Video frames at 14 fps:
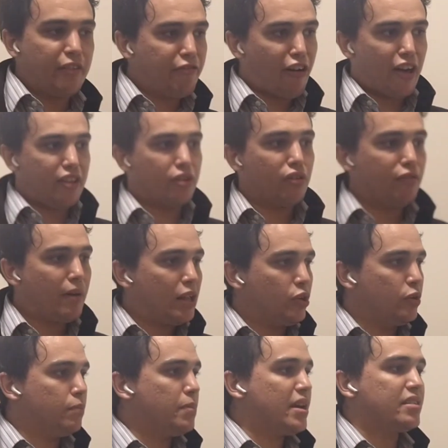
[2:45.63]
the father of
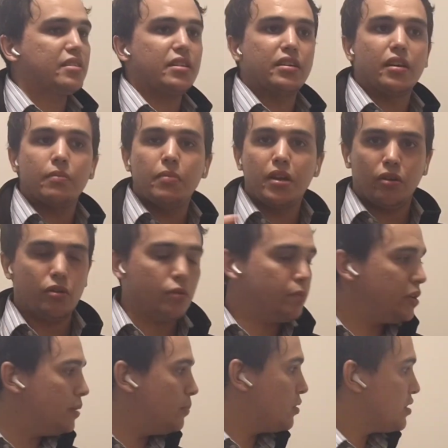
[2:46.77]
value investing and many other
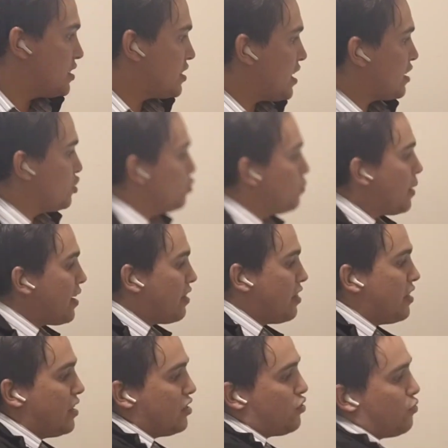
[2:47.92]
people, is that you buy
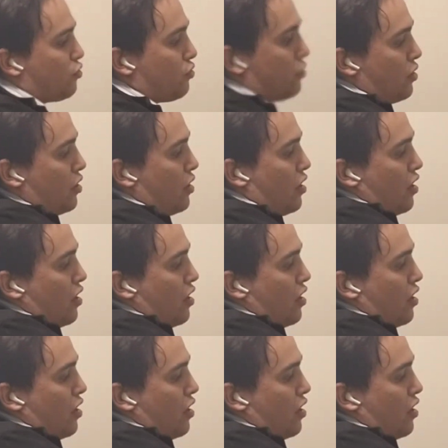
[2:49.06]
things for